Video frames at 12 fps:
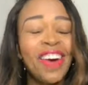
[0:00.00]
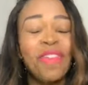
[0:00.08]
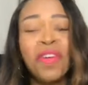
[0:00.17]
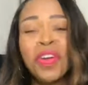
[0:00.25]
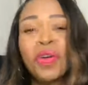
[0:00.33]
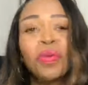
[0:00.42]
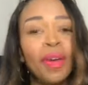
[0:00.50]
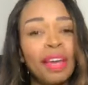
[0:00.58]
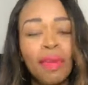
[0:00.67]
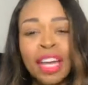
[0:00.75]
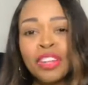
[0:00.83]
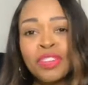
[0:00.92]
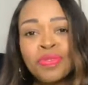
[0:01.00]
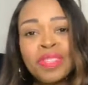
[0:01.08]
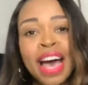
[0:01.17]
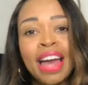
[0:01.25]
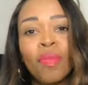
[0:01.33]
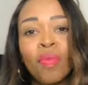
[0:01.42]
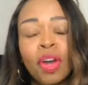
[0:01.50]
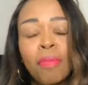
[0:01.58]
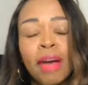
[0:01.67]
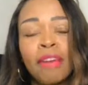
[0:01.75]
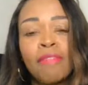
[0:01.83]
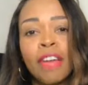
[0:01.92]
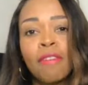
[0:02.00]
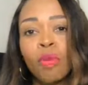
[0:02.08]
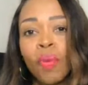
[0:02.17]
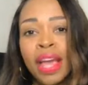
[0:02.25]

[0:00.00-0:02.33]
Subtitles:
One great way to do that, and one of my favorite